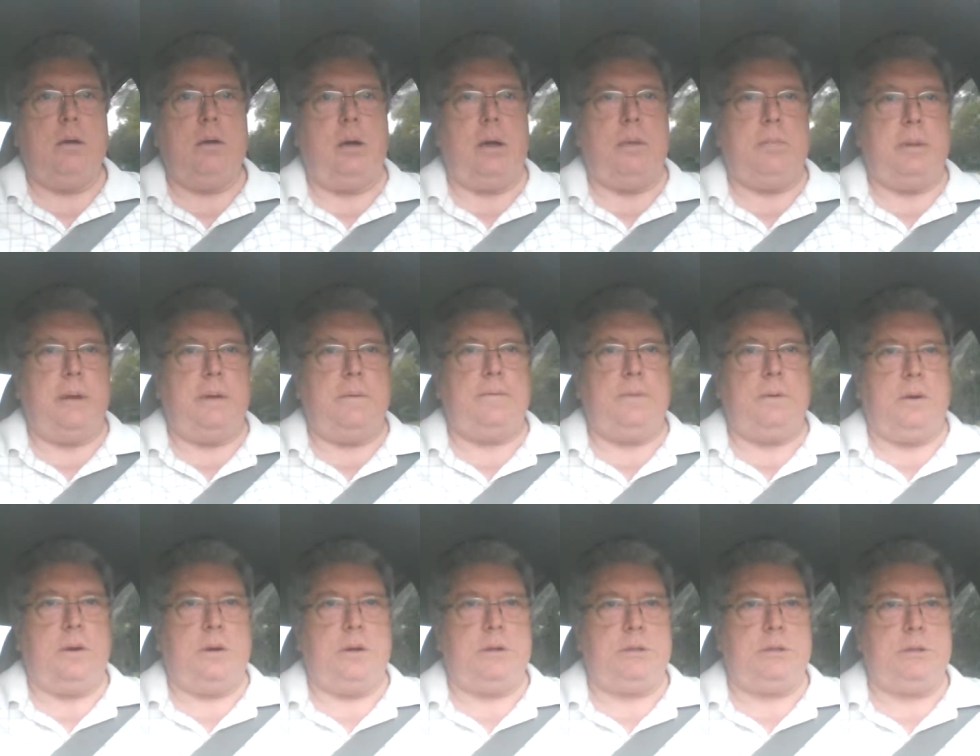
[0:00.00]
on my
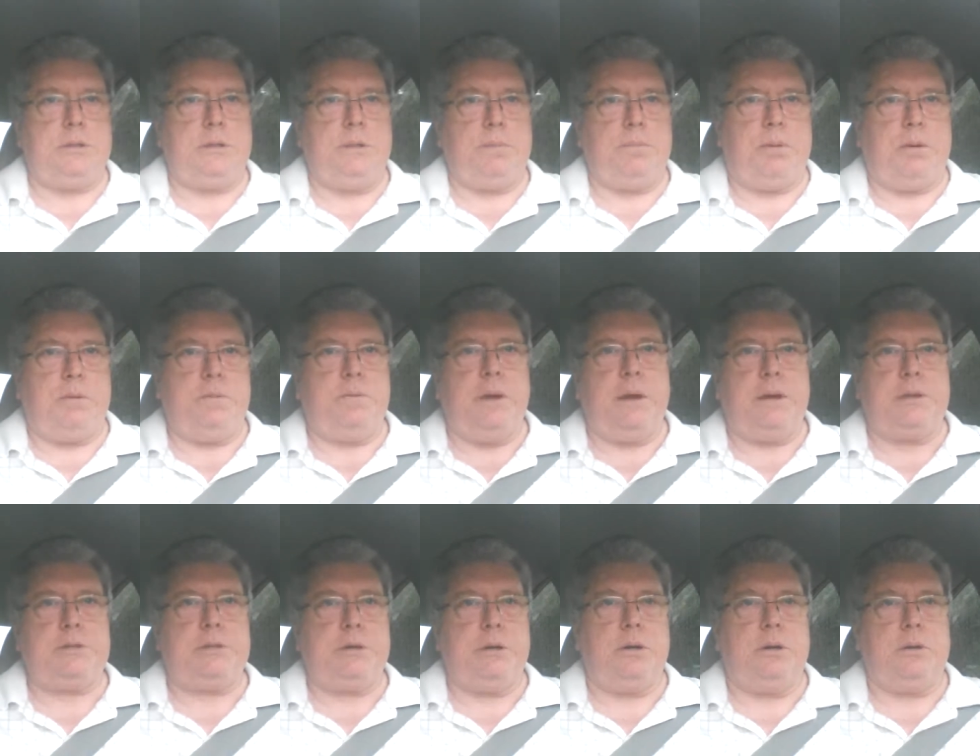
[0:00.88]
first
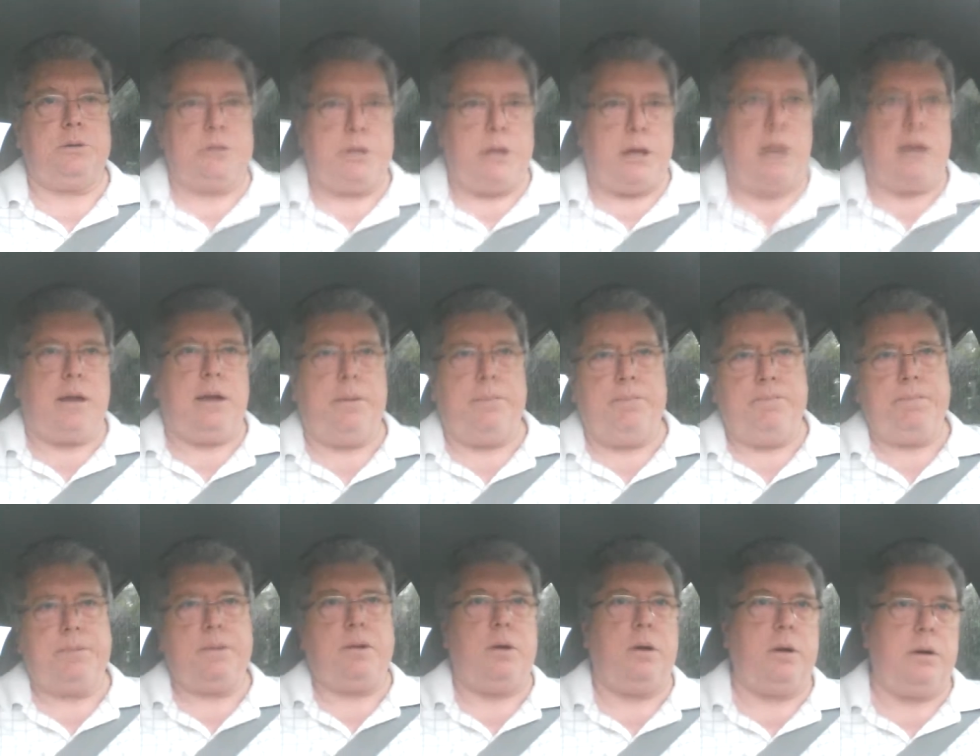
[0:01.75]
professional job,
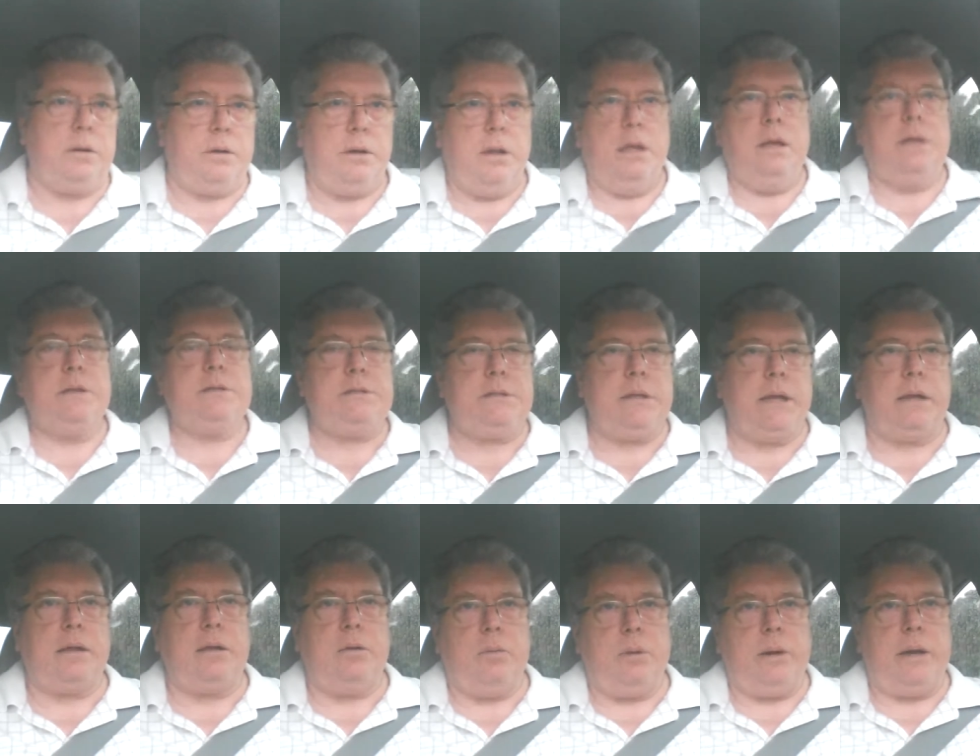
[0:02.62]
or
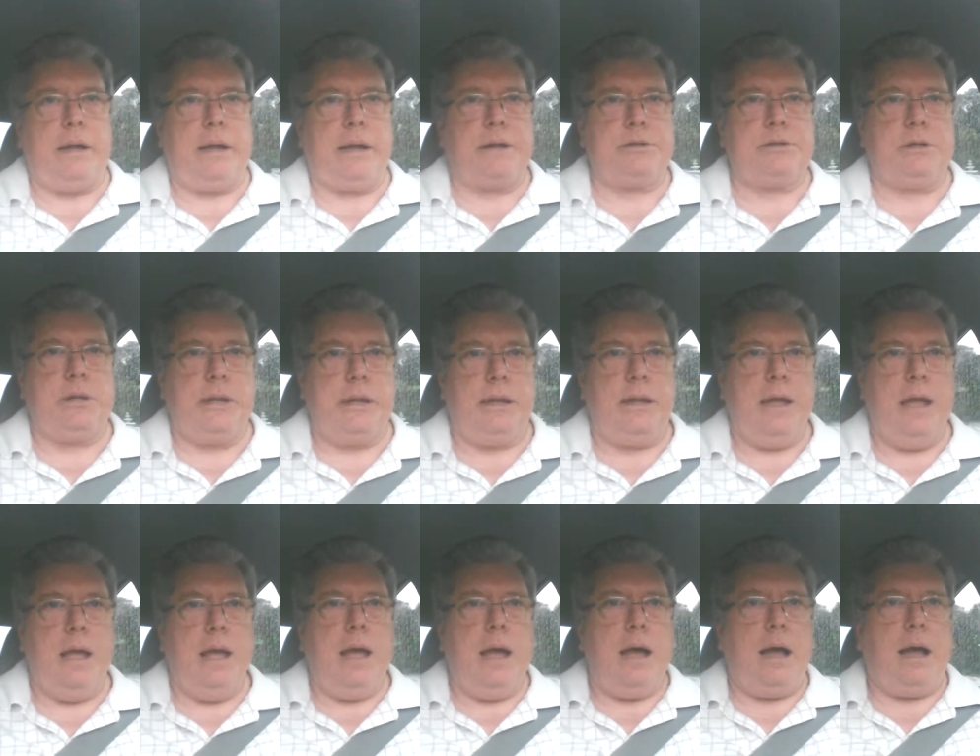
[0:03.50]
second one actually,
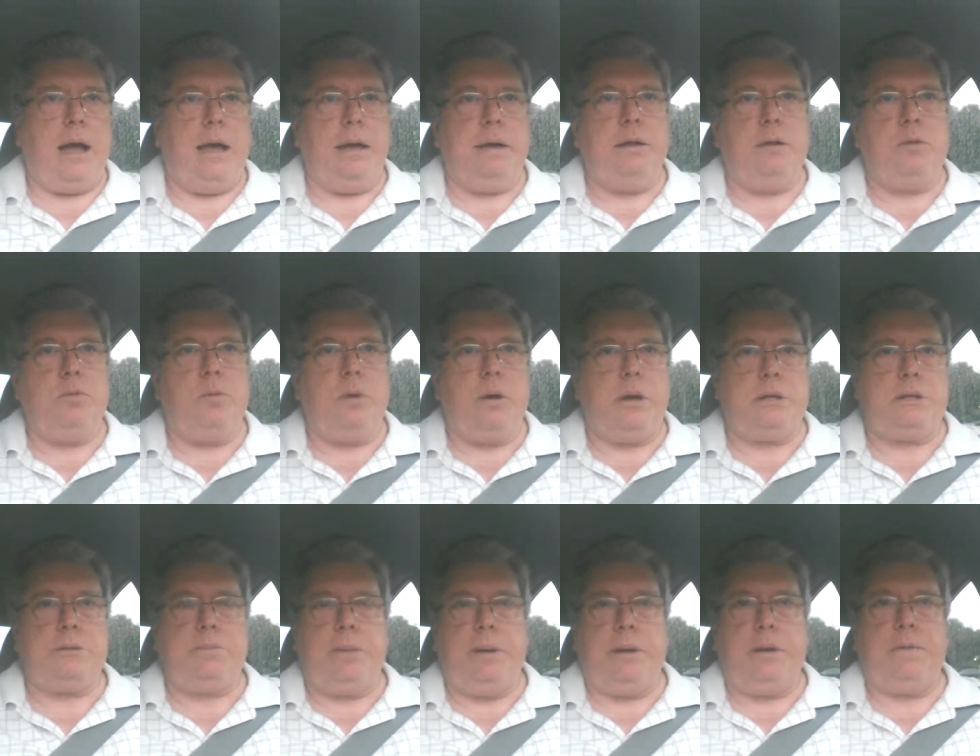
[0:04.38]
I didn't want
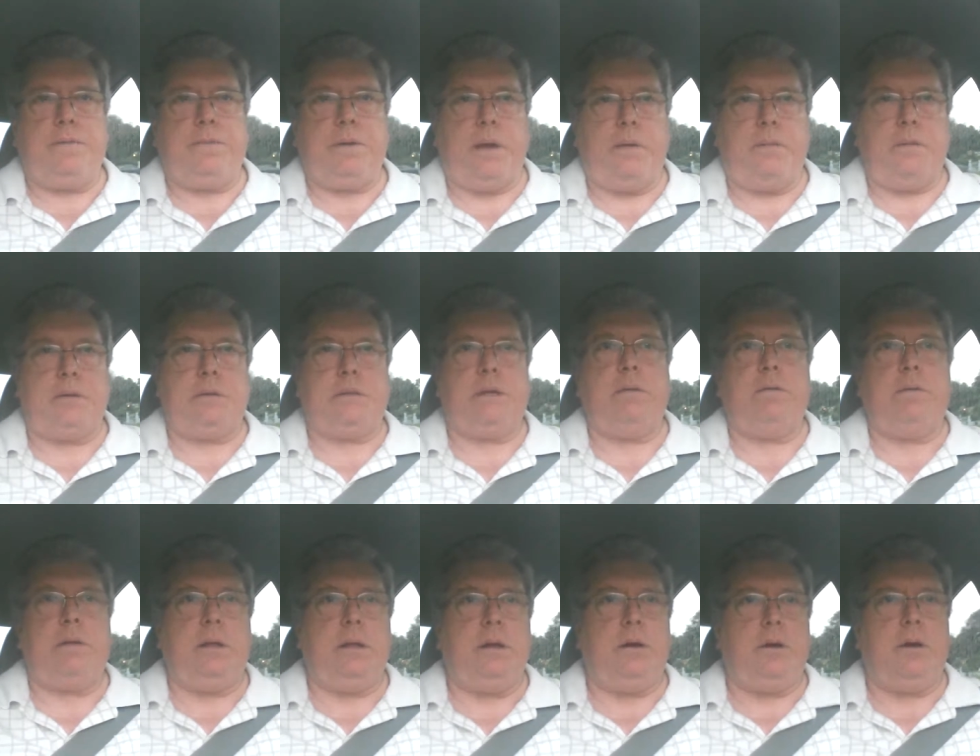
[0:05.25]
to spend $500
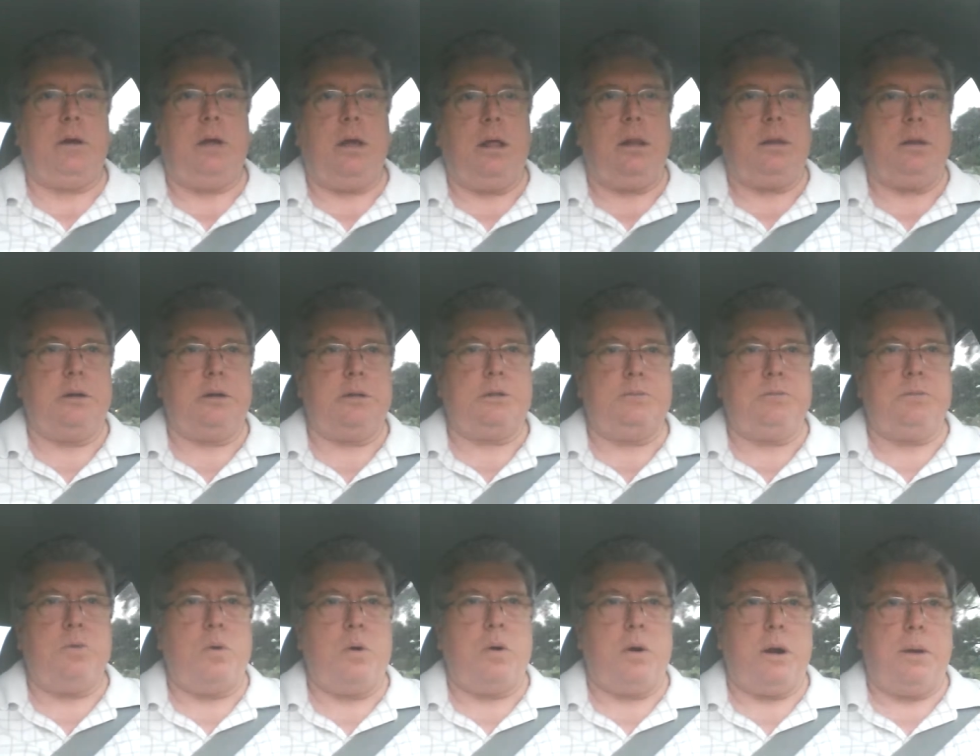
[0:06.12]
to $700
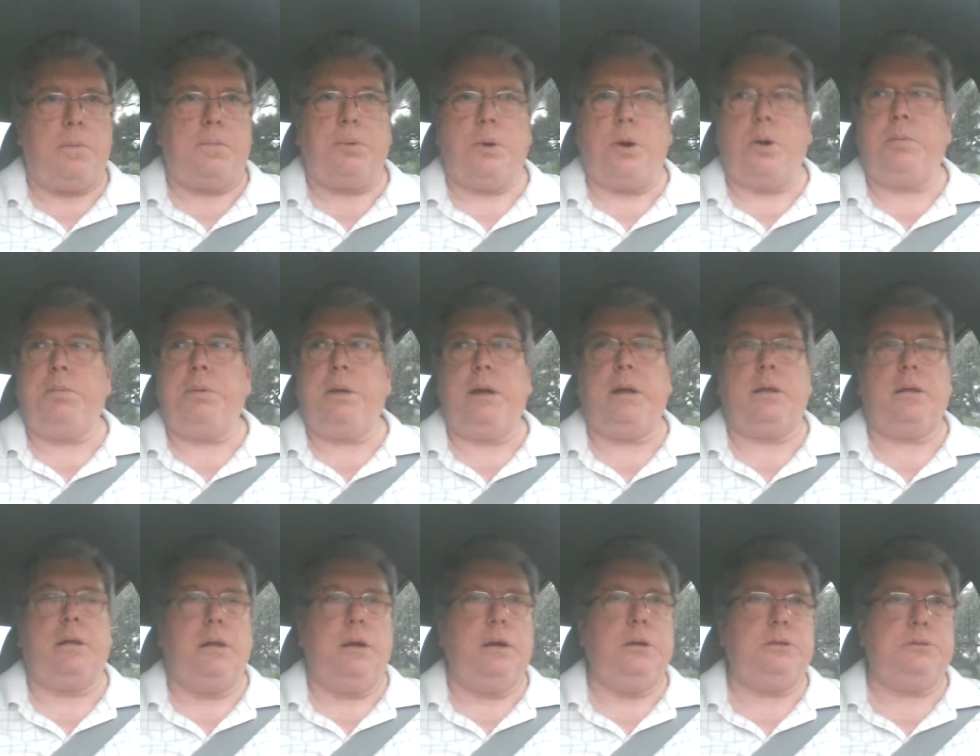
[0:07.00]
for appropriate
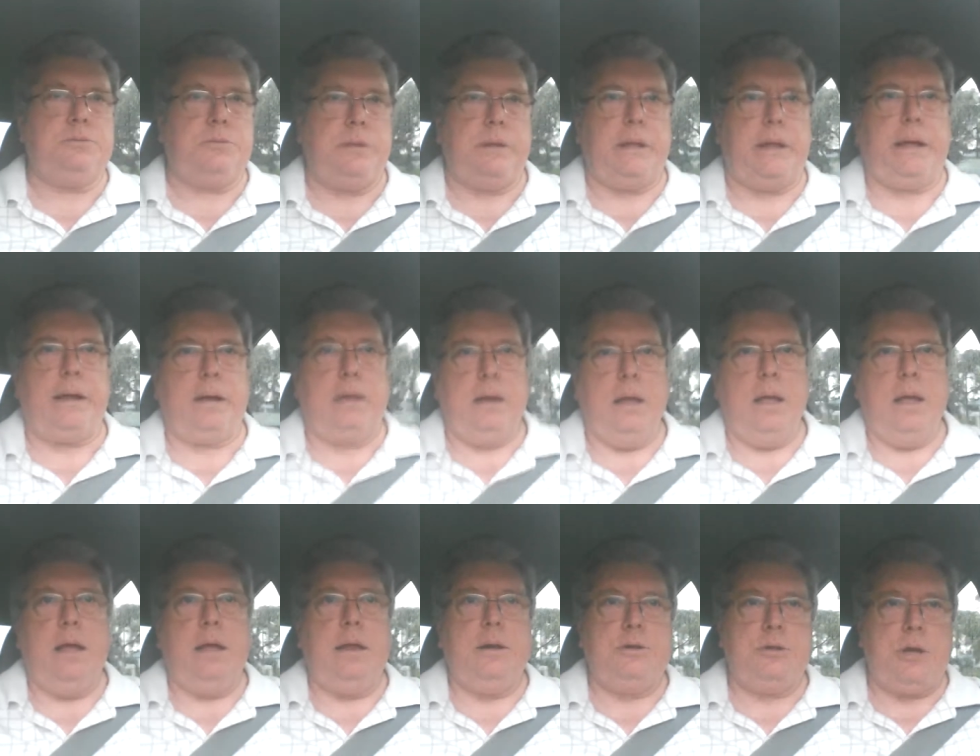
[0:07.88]
clothes for that
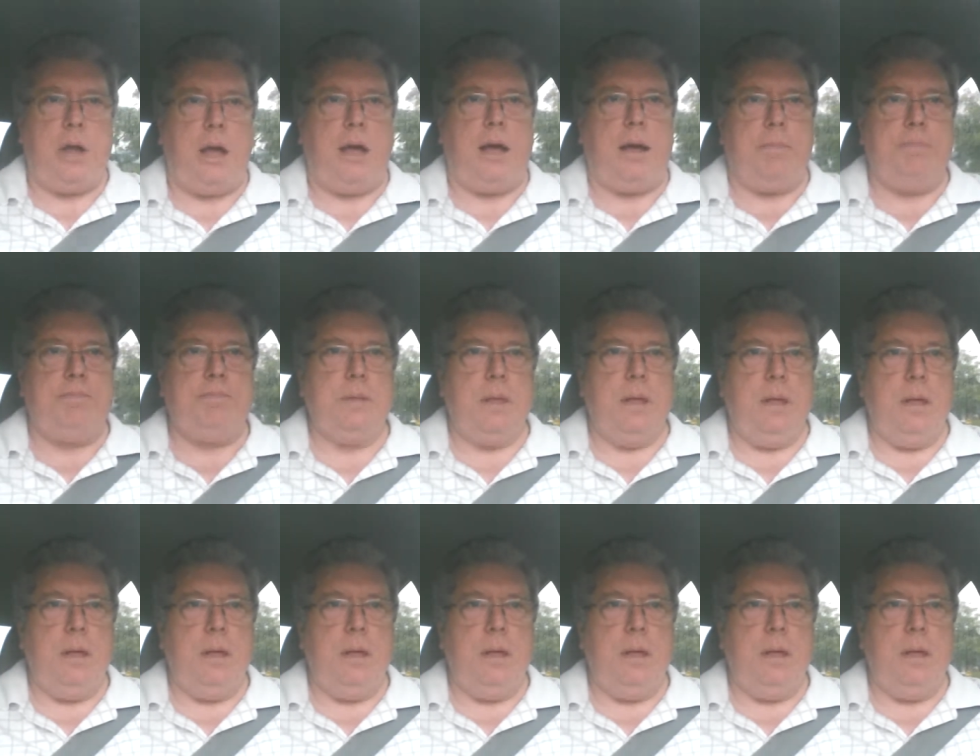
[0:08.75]
job.